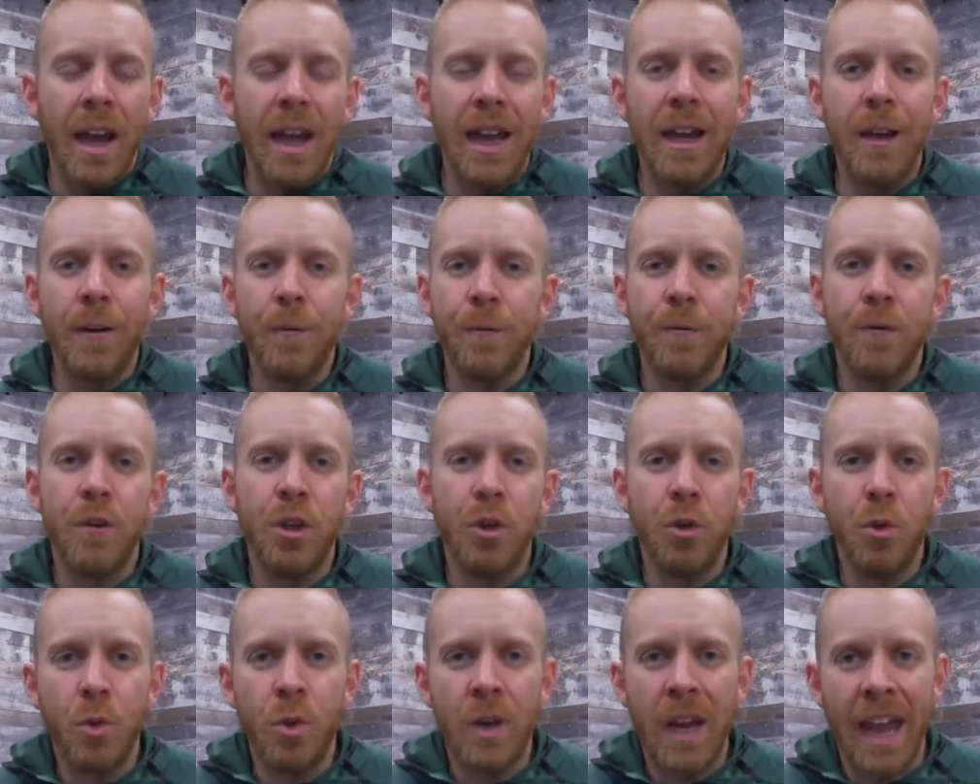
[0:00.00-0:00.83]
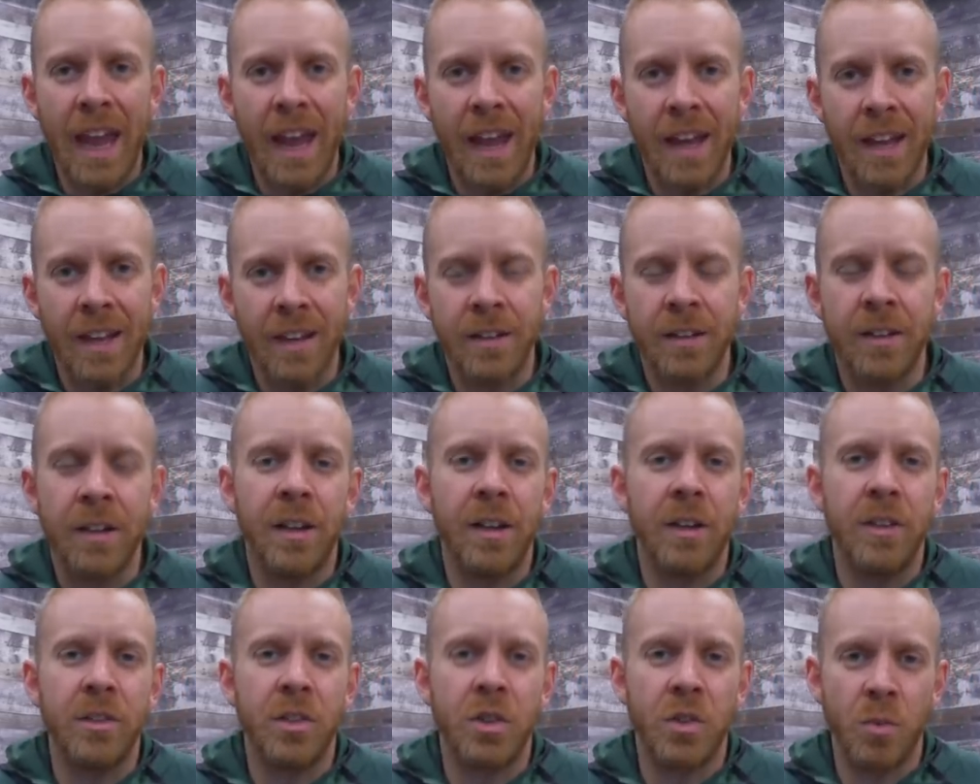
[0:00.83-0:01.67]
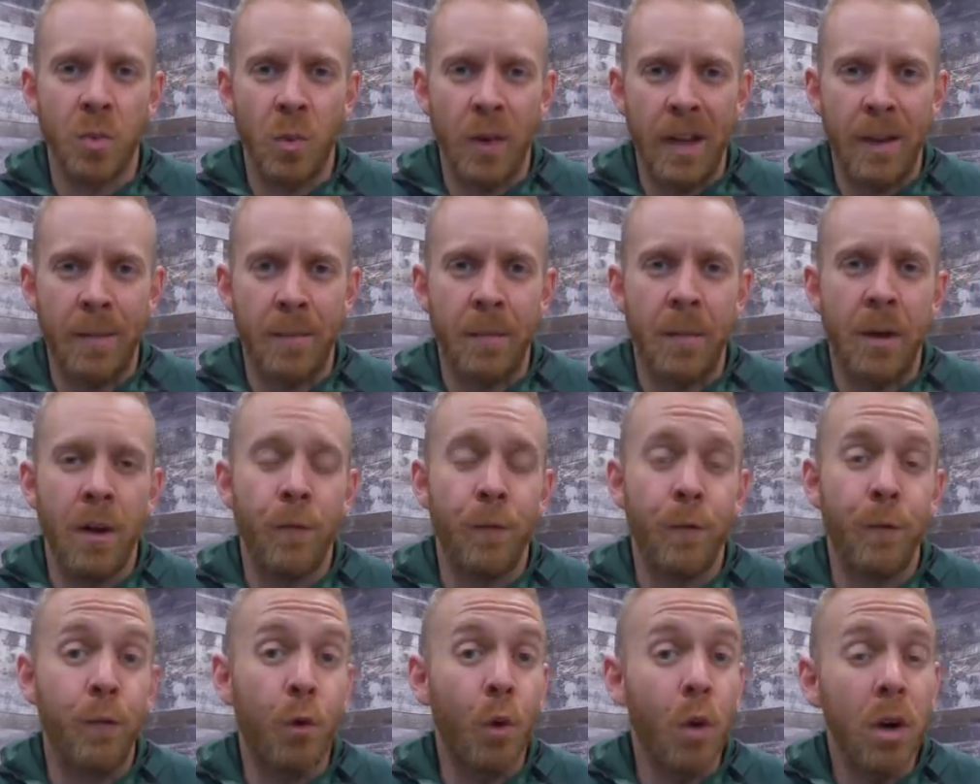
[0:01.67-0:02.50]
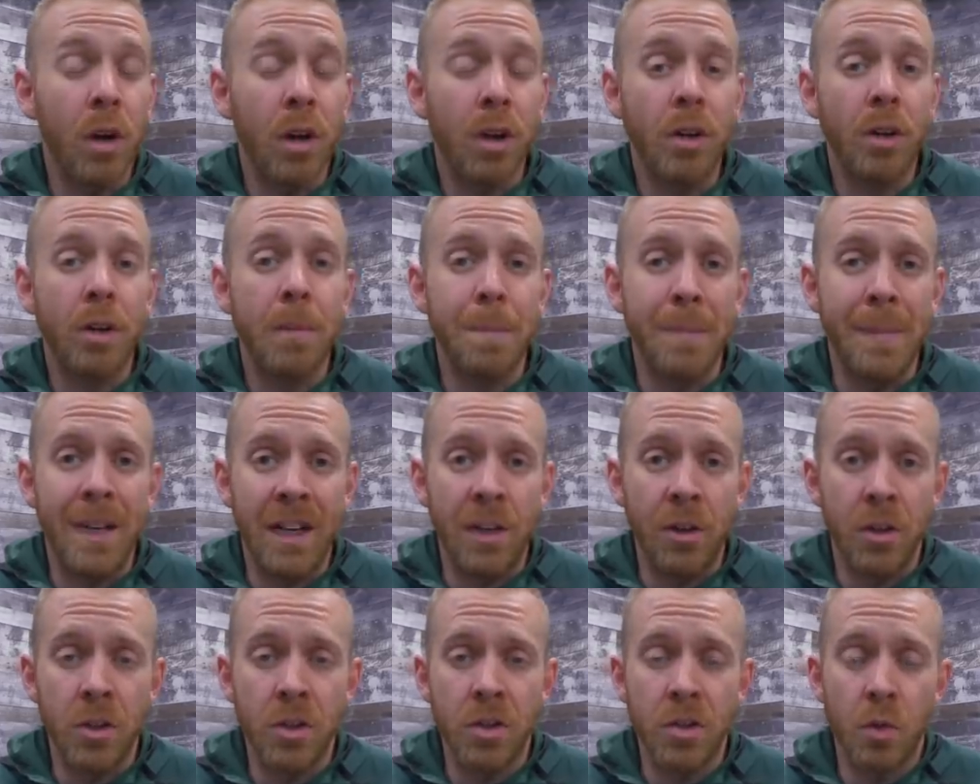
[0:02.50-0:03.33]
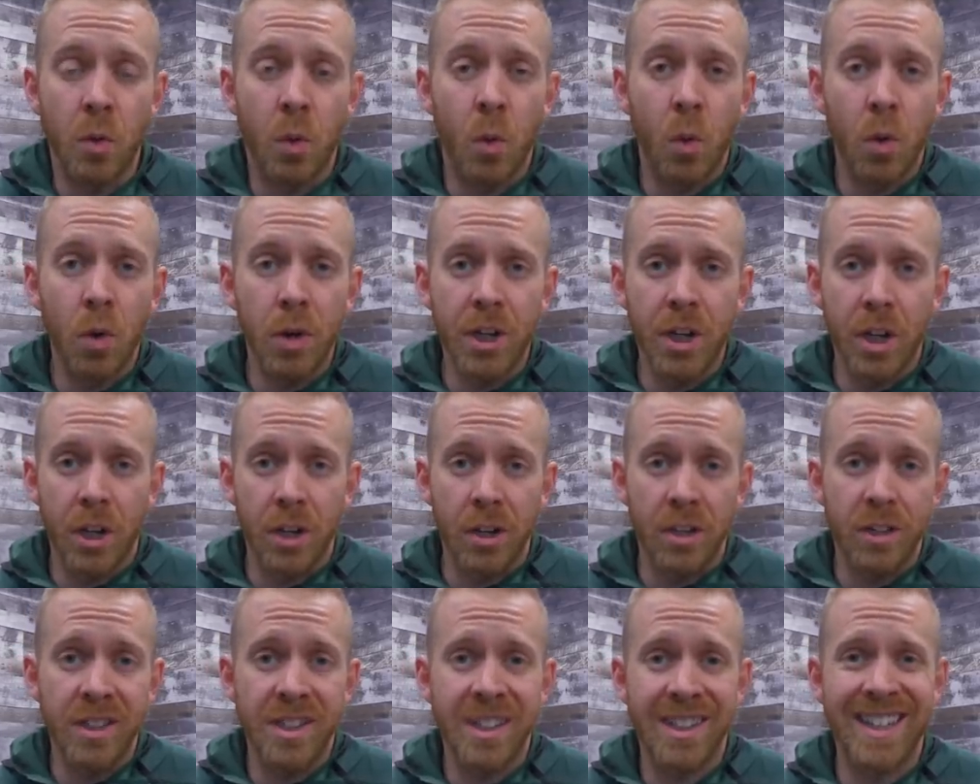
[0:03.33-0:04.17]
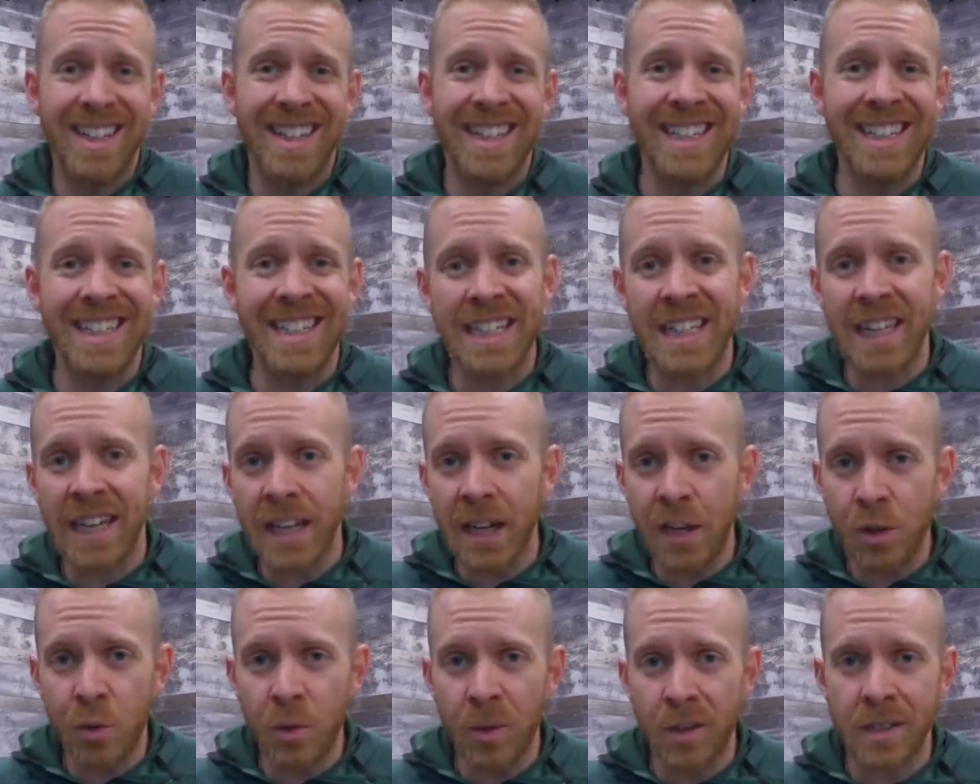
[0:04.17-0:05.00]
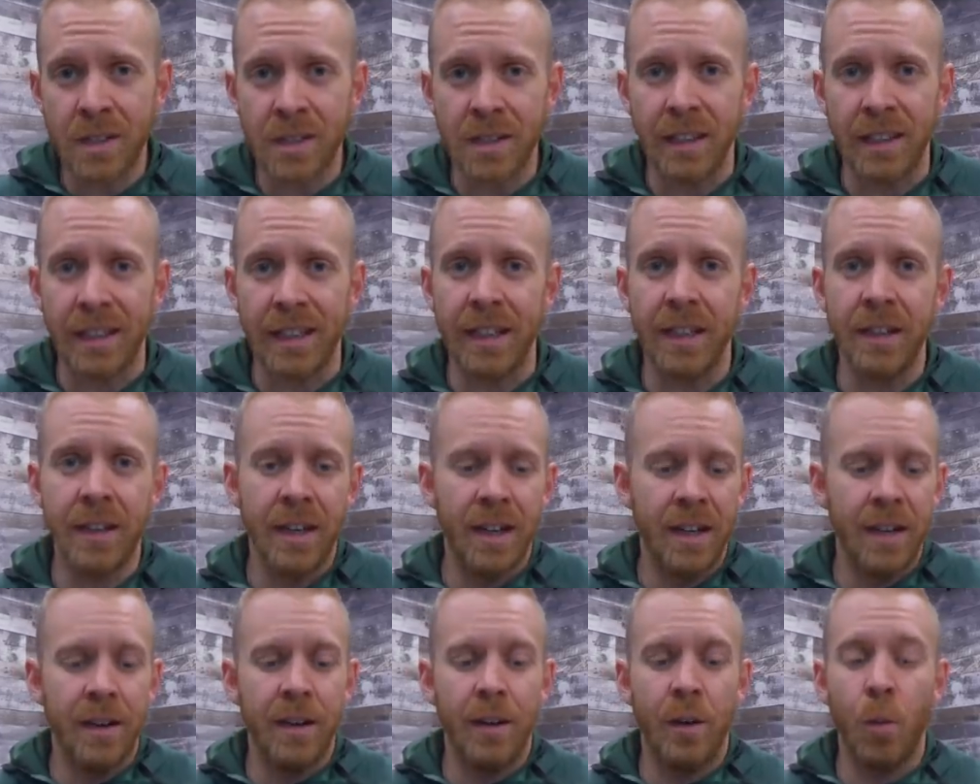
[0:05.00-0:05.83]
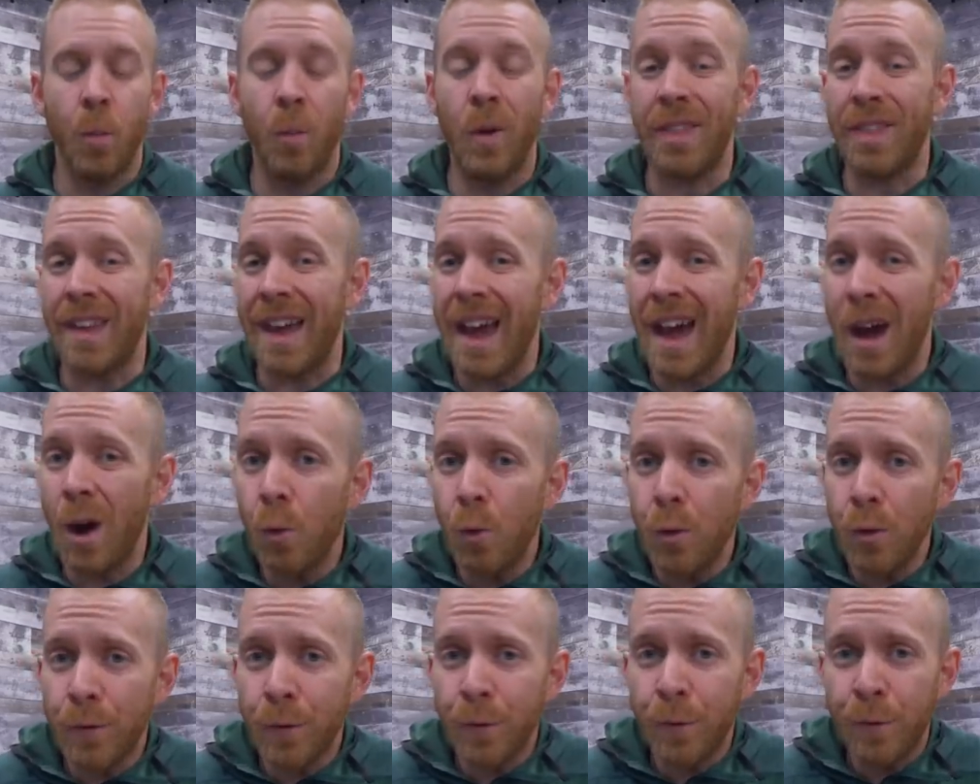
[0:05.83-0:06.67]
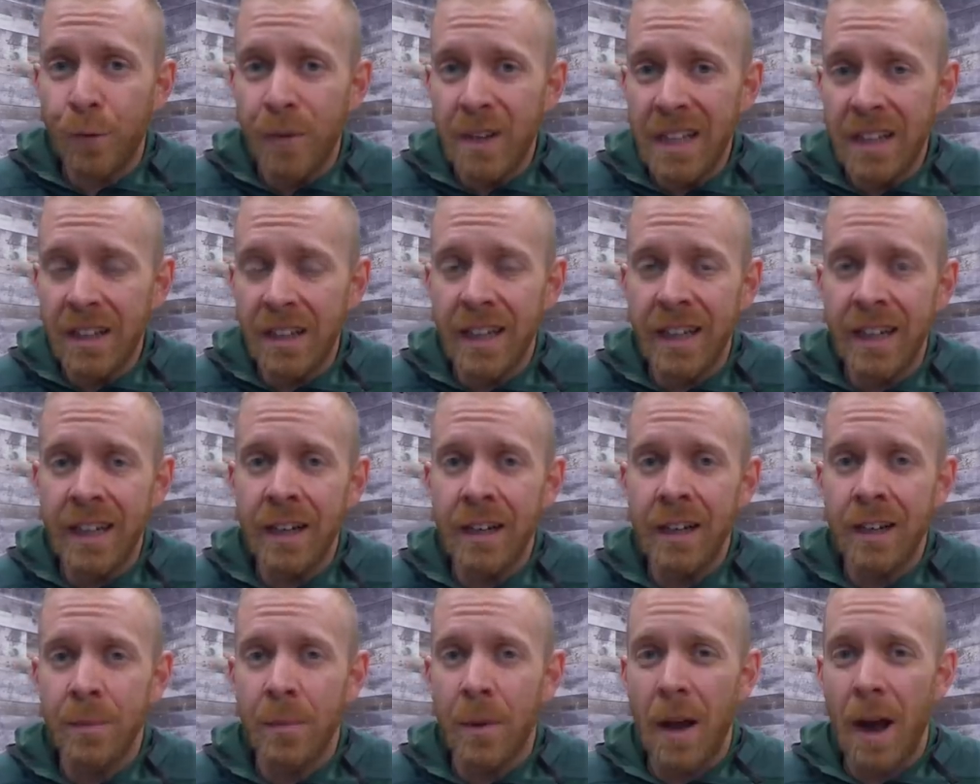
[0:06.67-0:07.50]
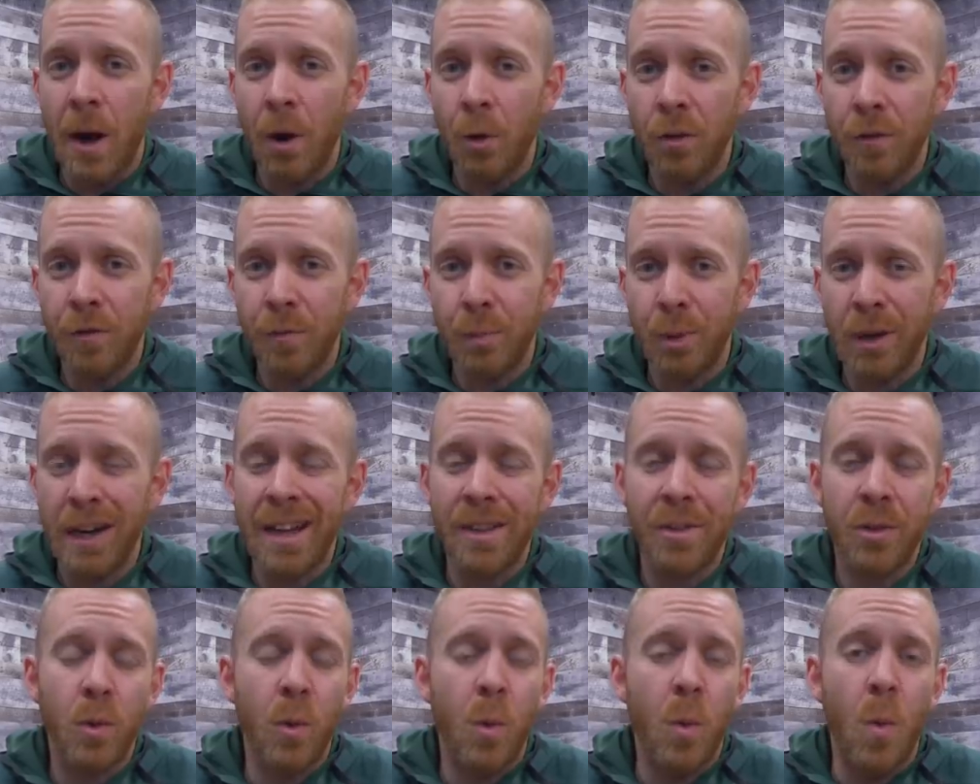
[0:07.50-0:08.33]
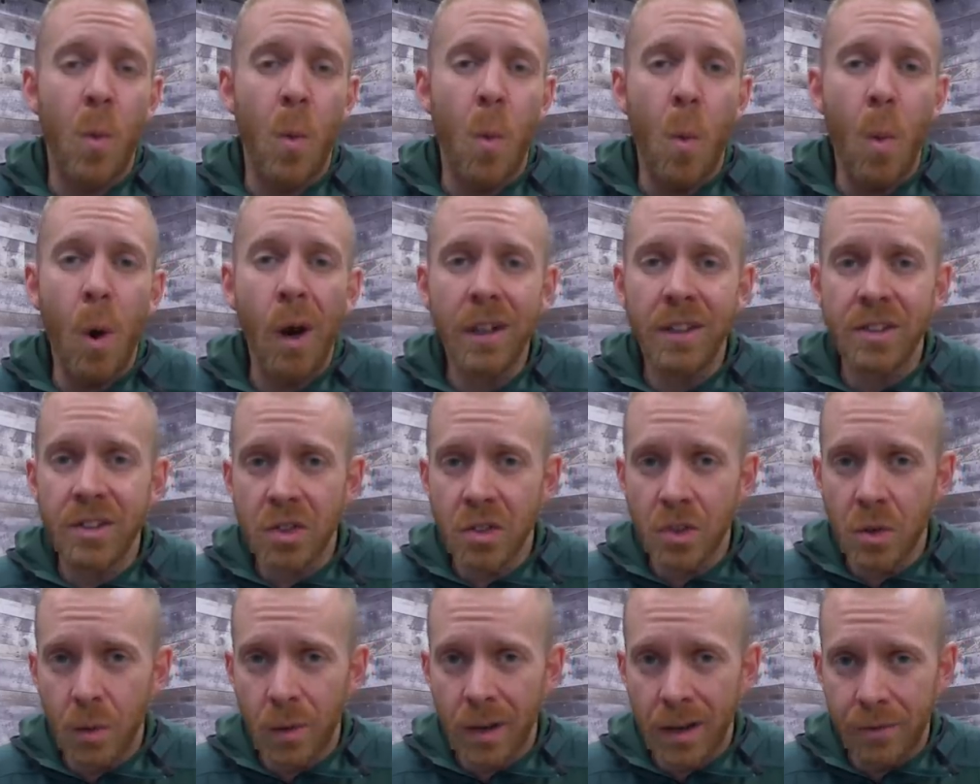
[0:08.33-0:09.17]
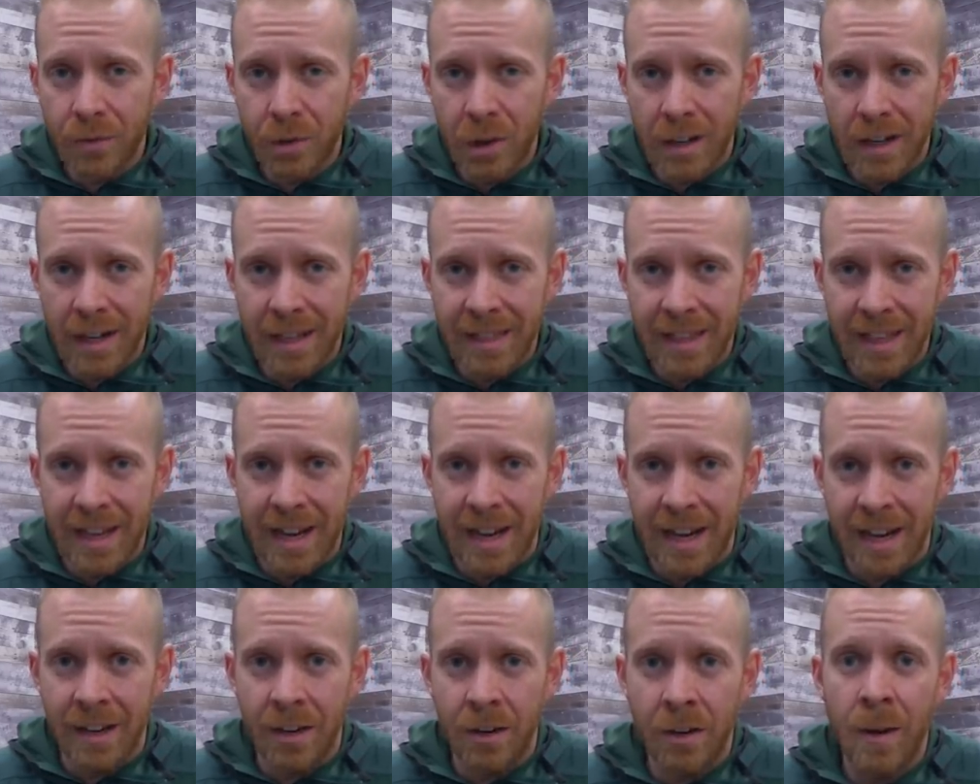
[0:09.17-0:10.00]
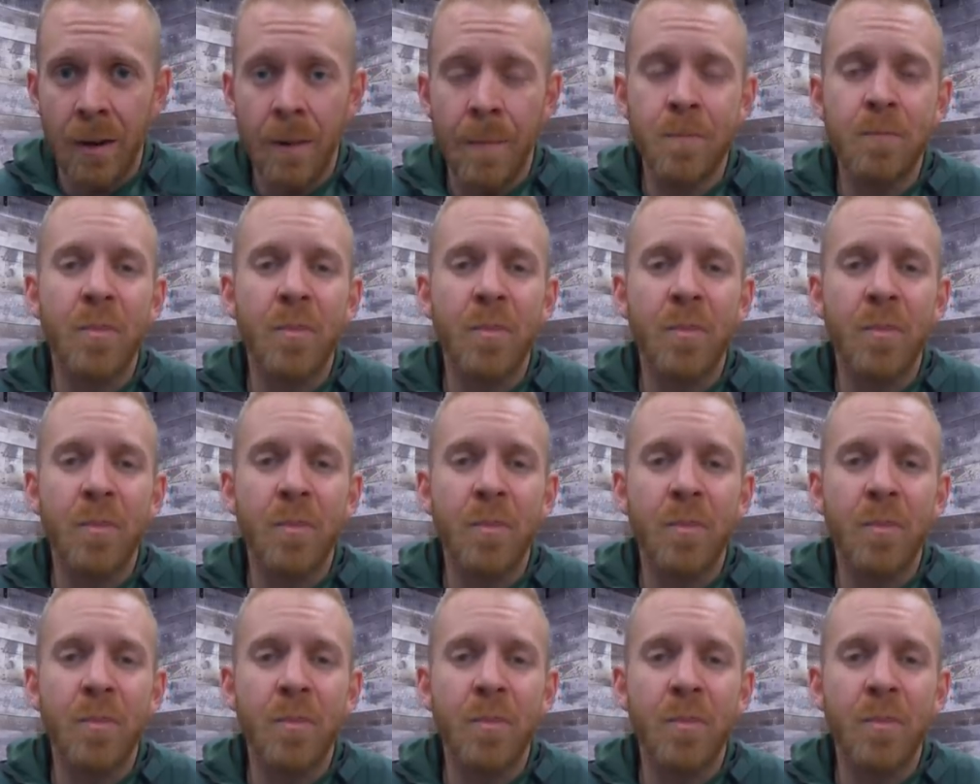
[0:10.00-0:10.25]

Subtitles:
if you can swim 400 meters or yards continuously without feeling out of breath whatsoever at the end,